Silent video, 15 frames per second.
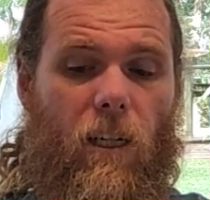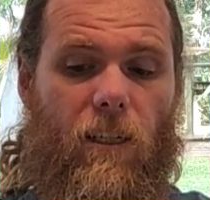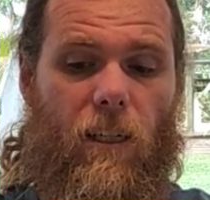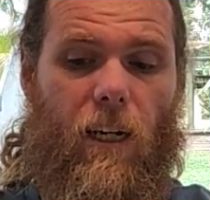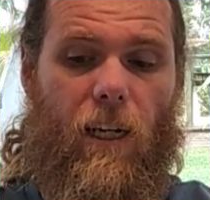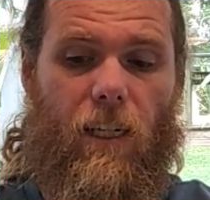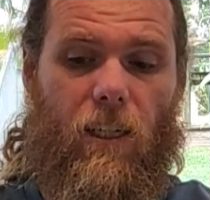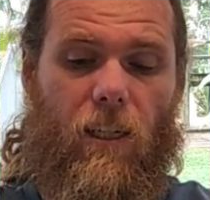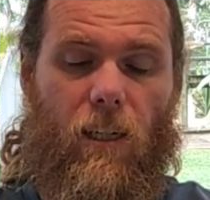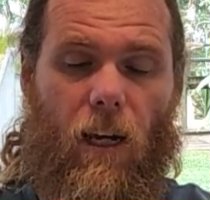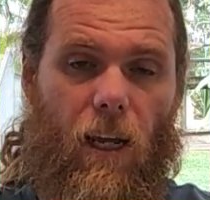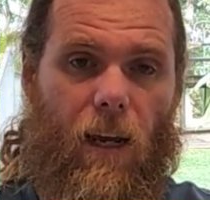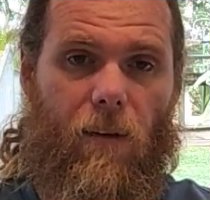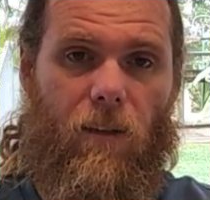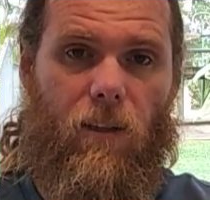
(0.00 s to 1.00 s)
silicone
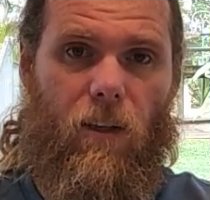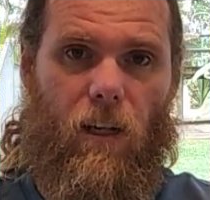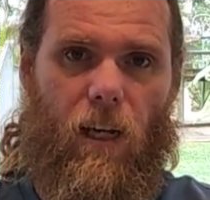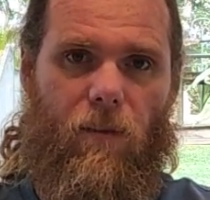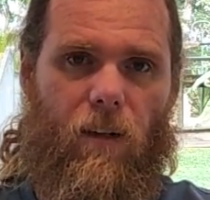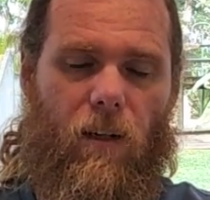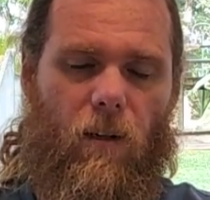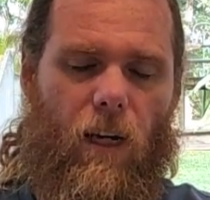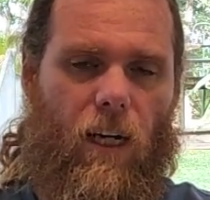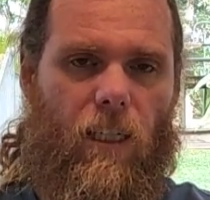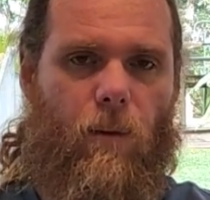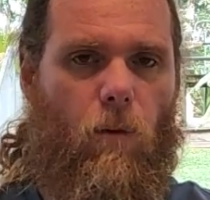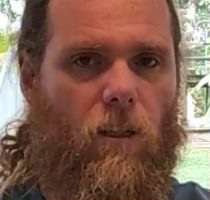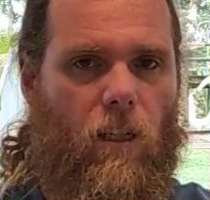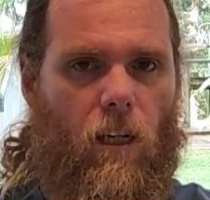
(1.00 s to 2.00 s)
sleeves, to even
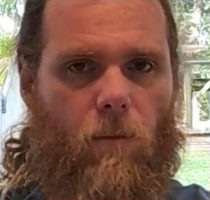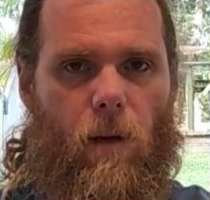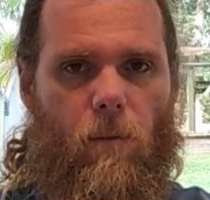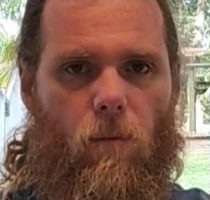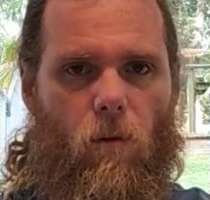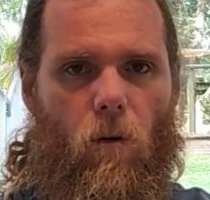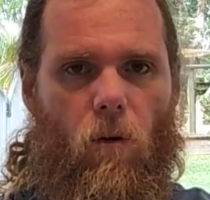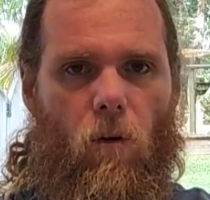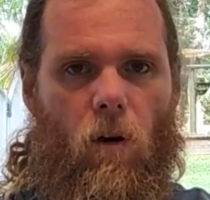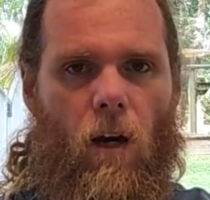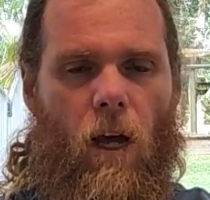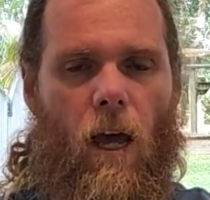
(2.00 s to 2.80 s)
customize it a little bit more.